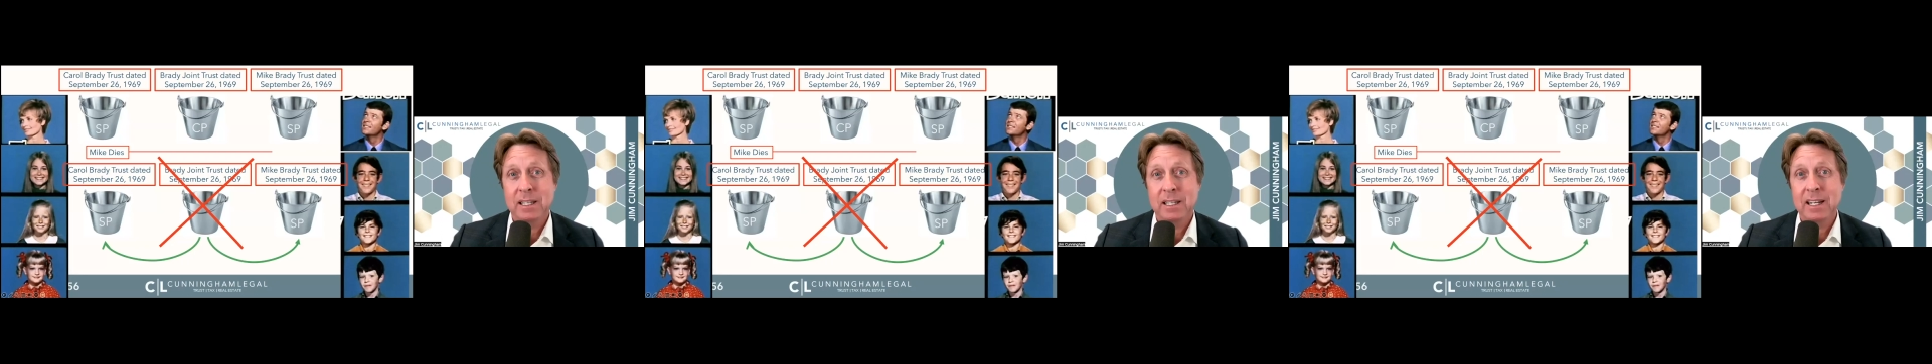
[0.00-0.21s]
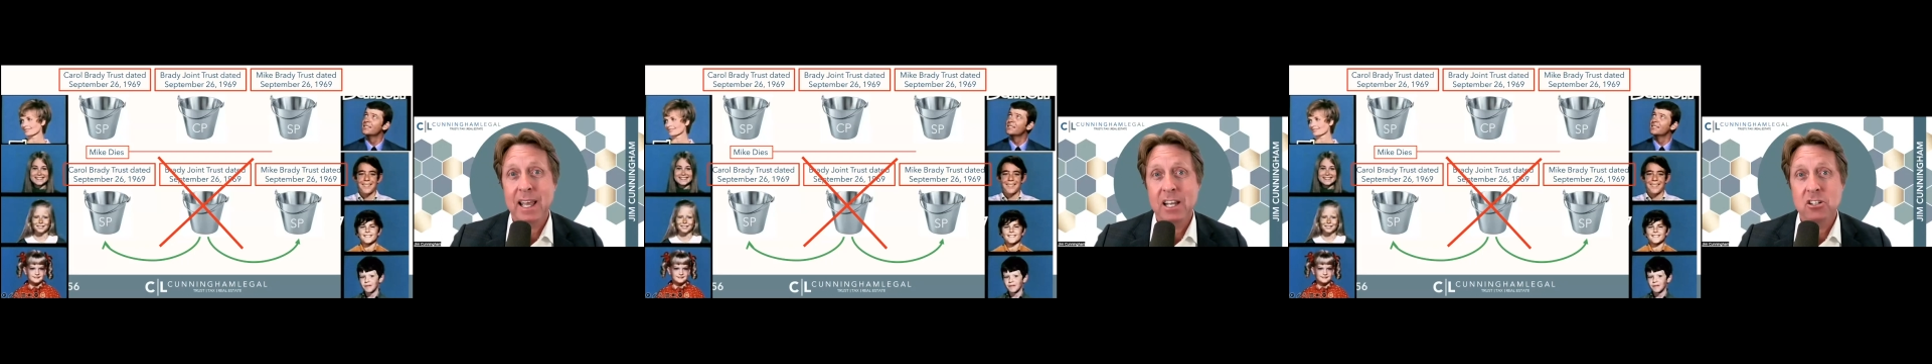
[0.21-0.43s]

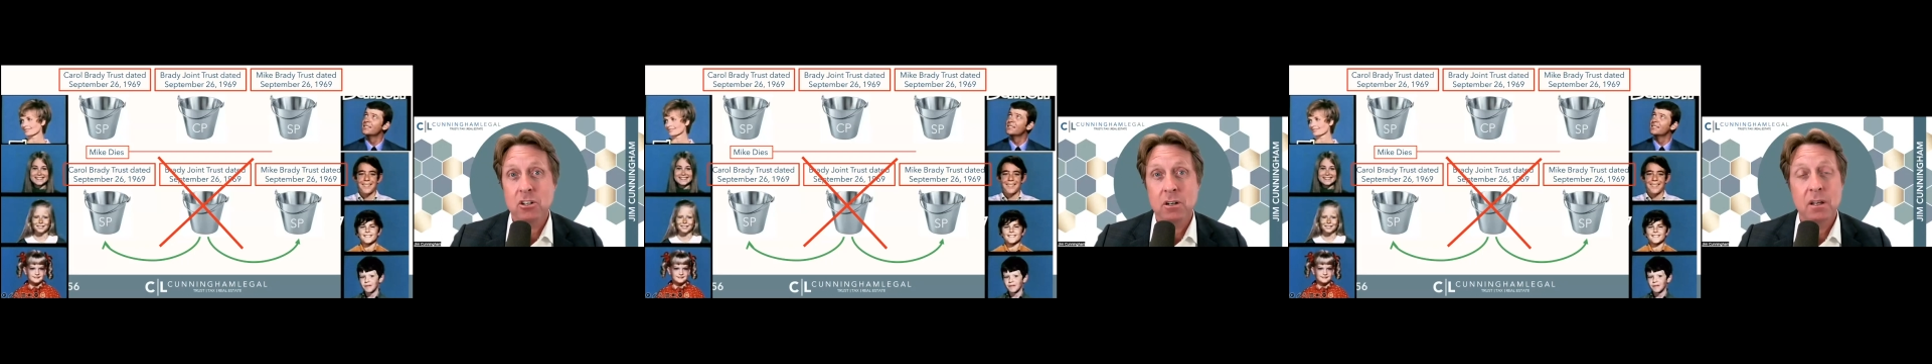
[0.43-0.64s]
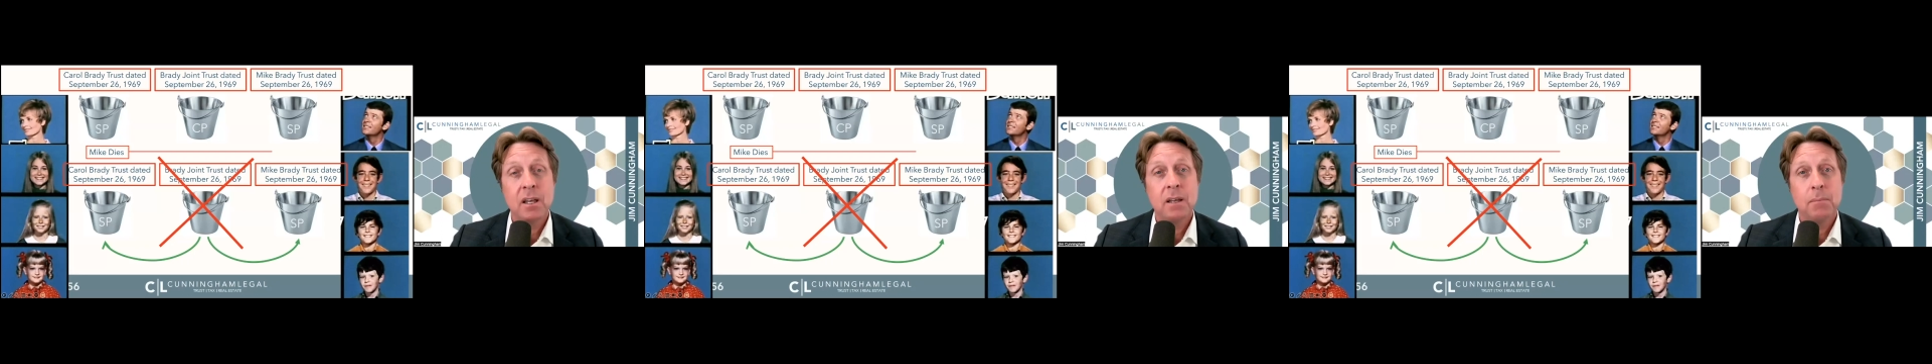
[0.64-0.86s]
litigation,
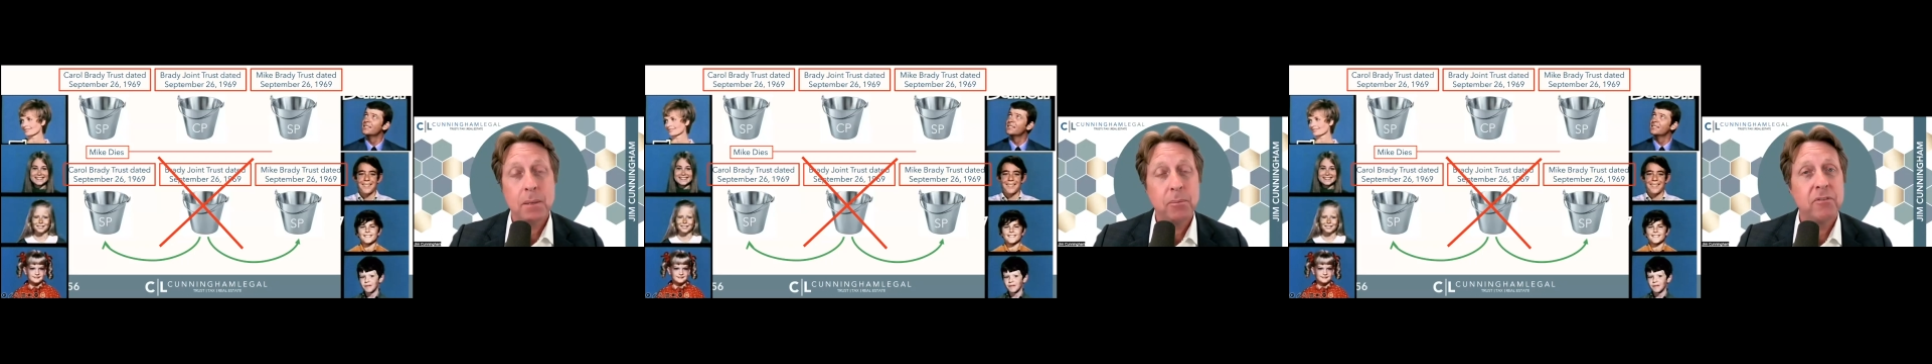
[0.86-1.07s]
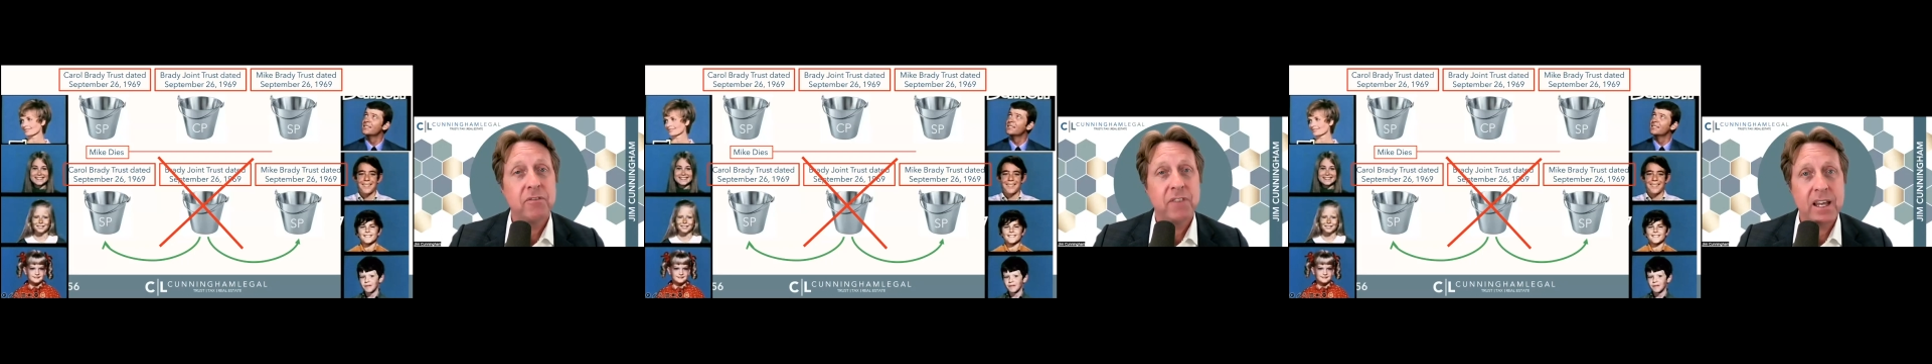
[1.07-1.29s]

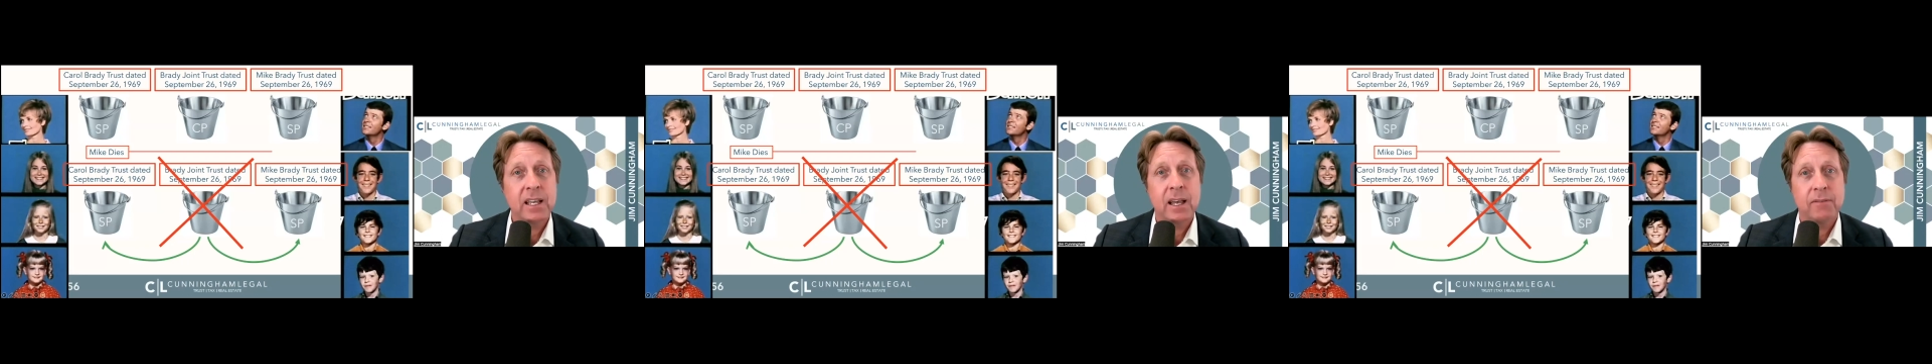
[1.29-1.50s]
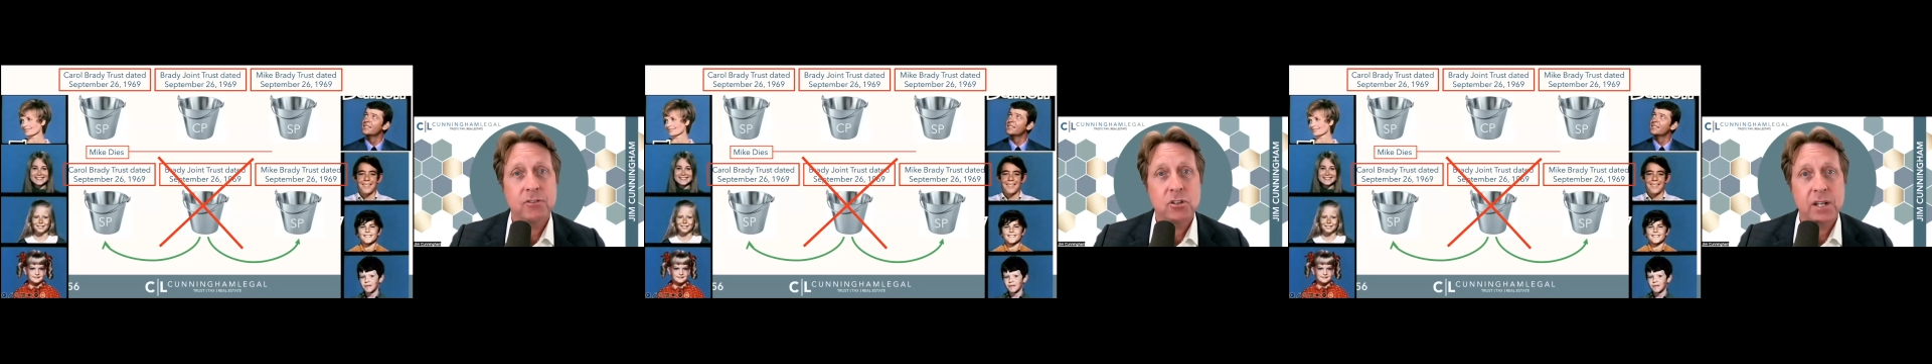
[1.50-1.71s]
people fighting
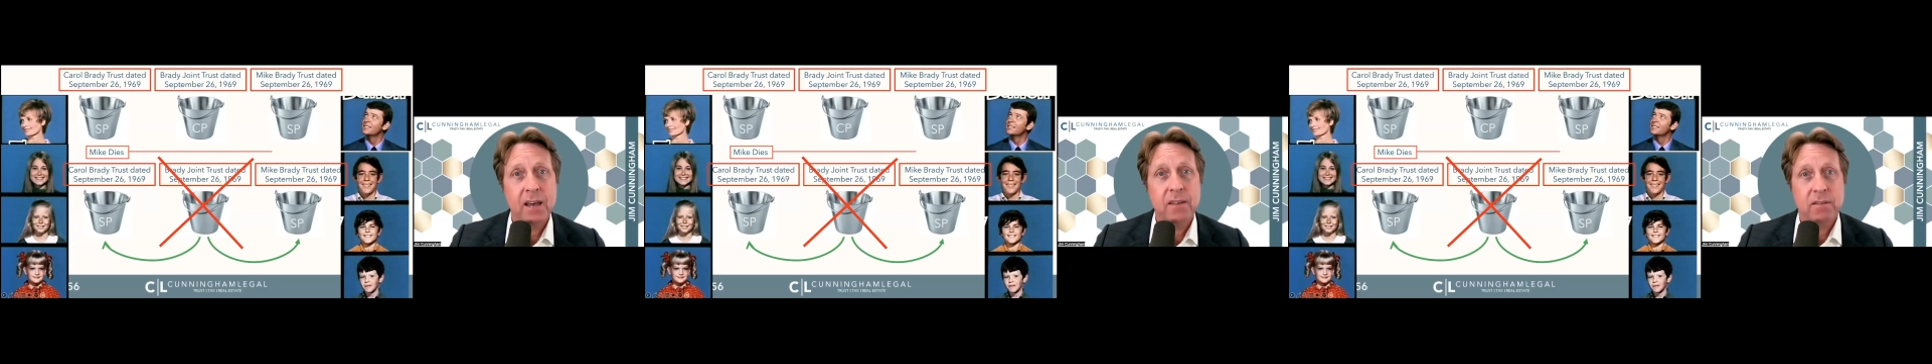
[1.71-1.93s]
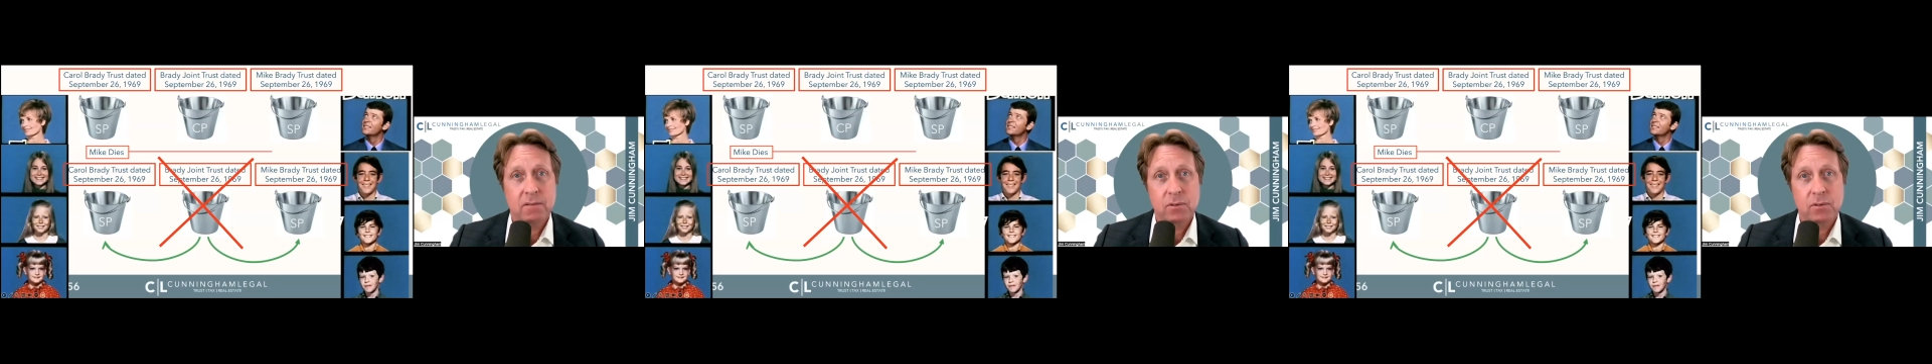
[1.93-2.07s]
after death.